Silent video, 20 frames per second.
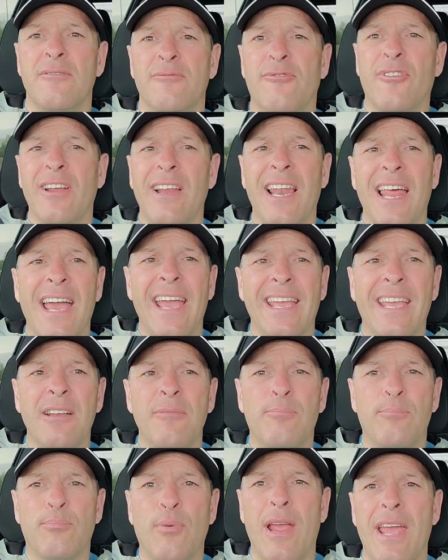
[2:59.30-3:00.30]

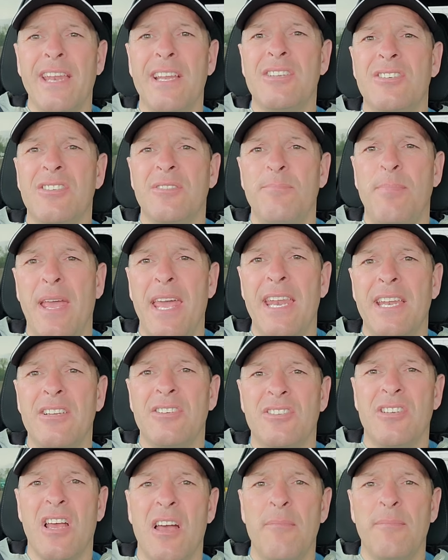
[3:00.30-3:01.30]
Free-legged,
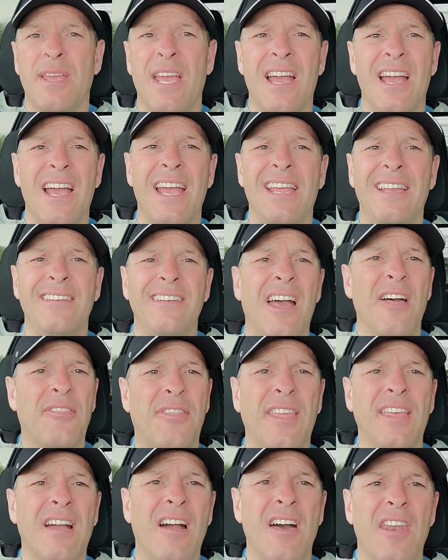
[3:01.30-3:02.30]
bandages on behind,
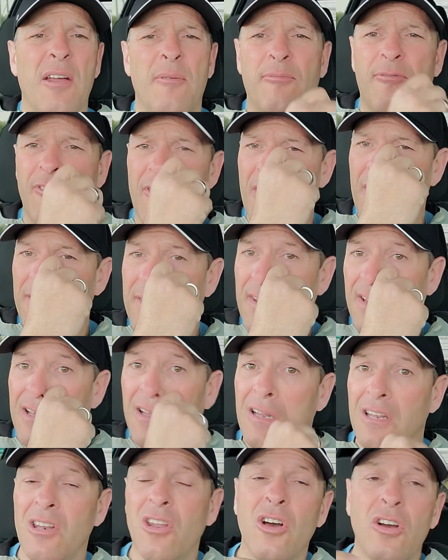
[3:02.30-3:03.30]
nothing on up front.
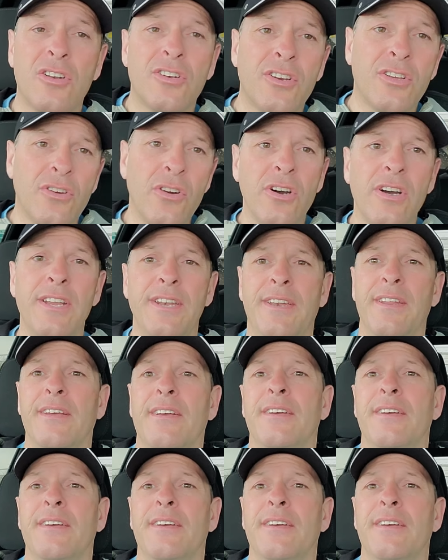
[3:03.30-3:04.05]
Looked good.